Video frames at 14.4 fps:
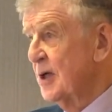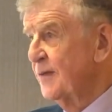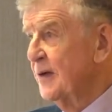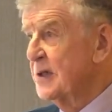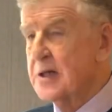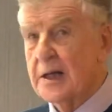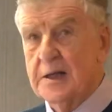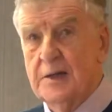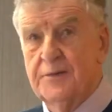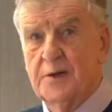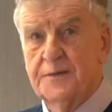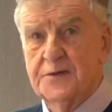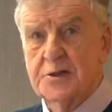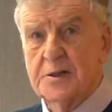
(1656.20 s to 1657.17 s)
executive
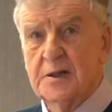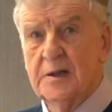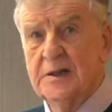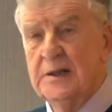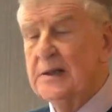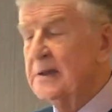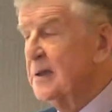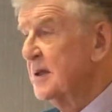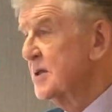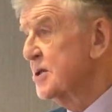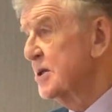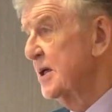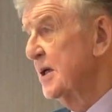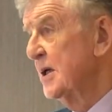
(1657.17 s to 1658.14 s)
officer, the
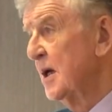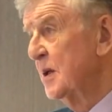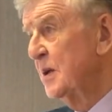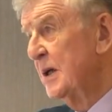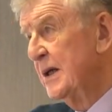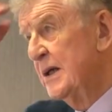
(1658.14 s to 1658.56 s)
CEO.